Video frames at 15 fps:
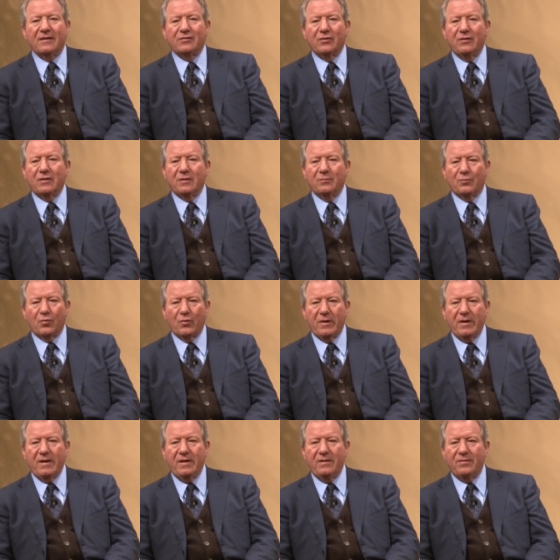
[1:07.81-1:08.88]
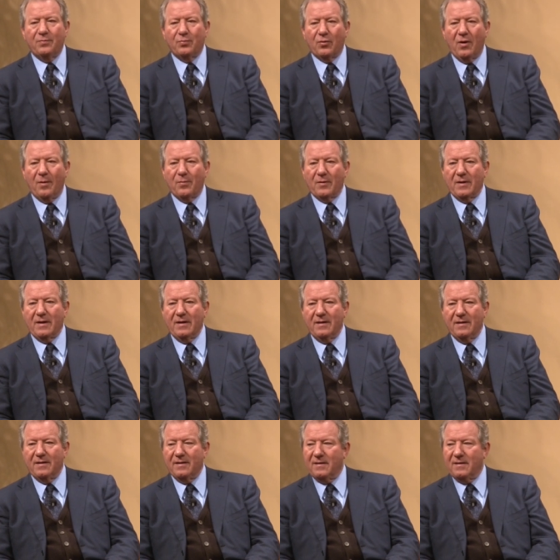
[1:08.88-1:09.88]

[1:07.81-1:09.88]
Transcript: so you can breathe properly